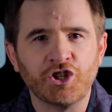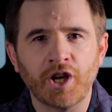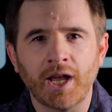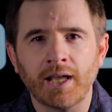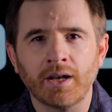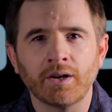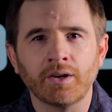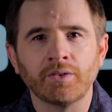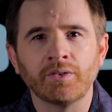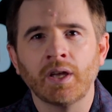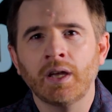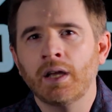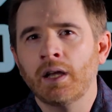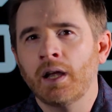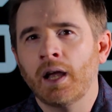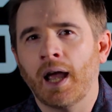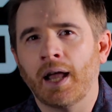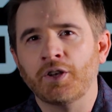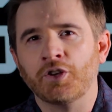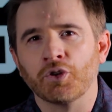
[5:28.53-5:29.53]
shaders,
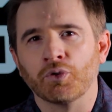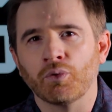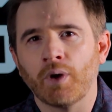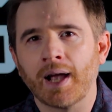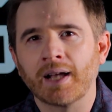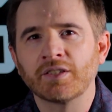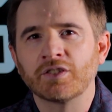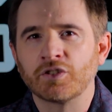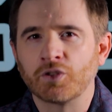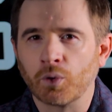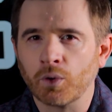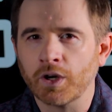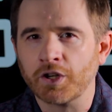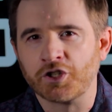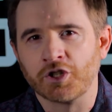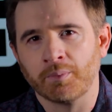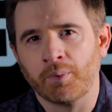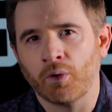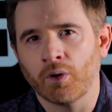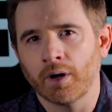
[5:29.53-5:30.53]
and direct storage
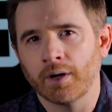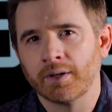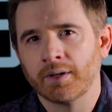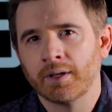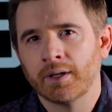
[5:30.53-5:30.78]
support.